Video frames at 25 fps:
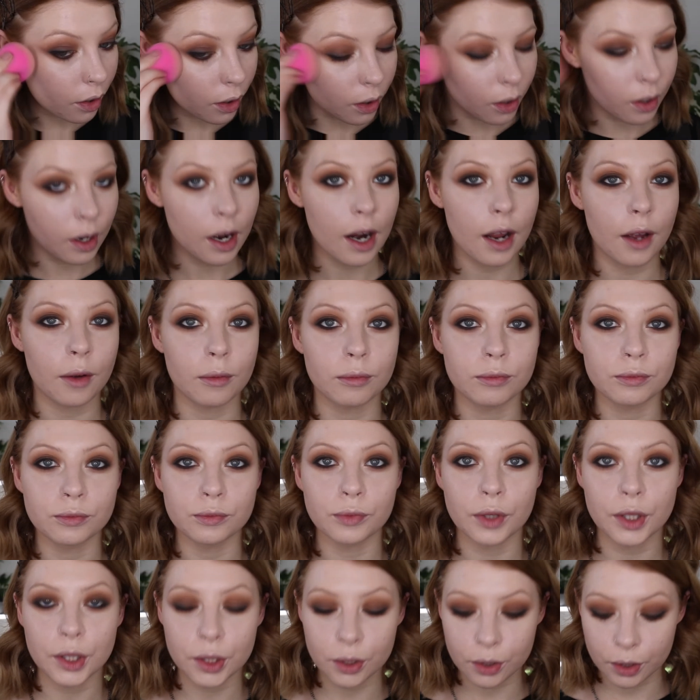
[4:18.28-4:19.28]
Alright,
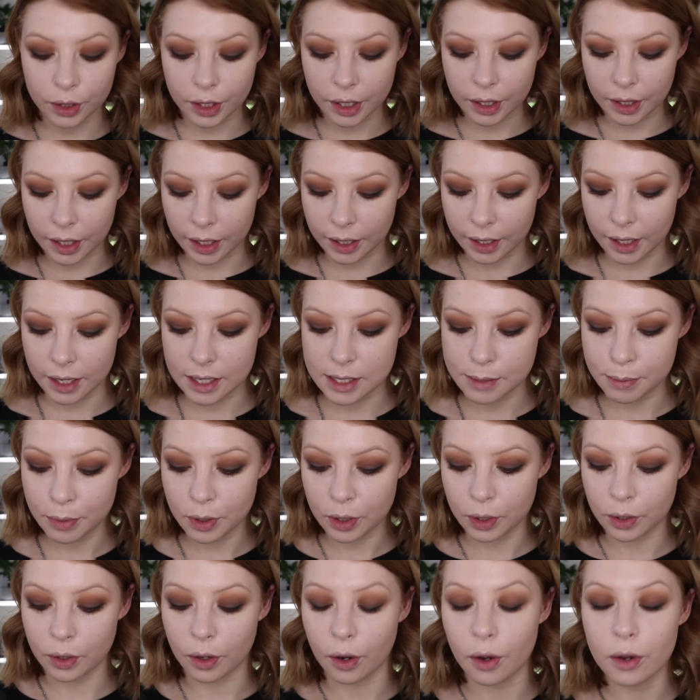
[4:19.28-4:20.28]
when you're looking like Casper
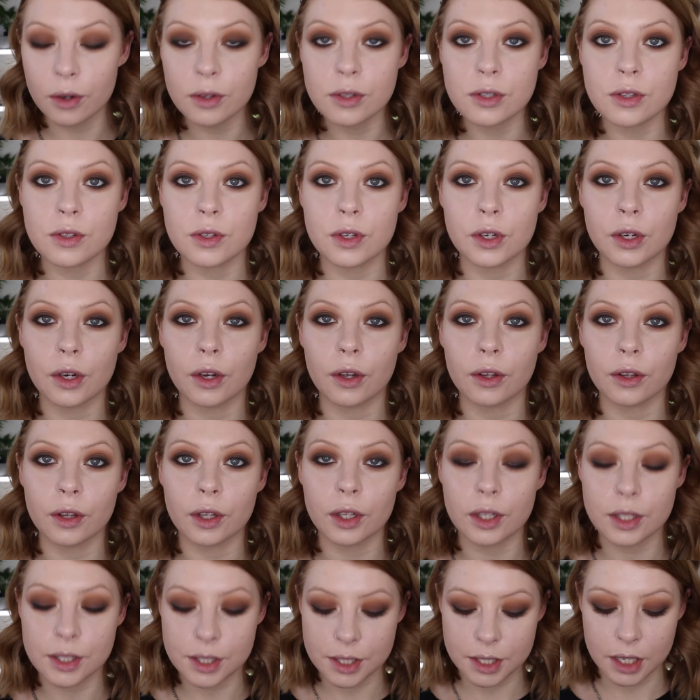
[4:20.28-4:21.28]
the Ghost, you know
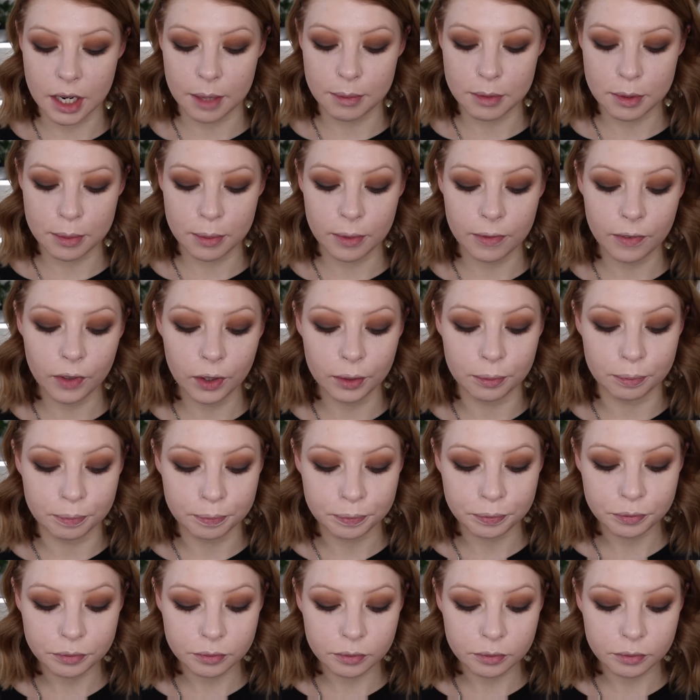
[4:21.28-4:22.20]
it's time to move on. So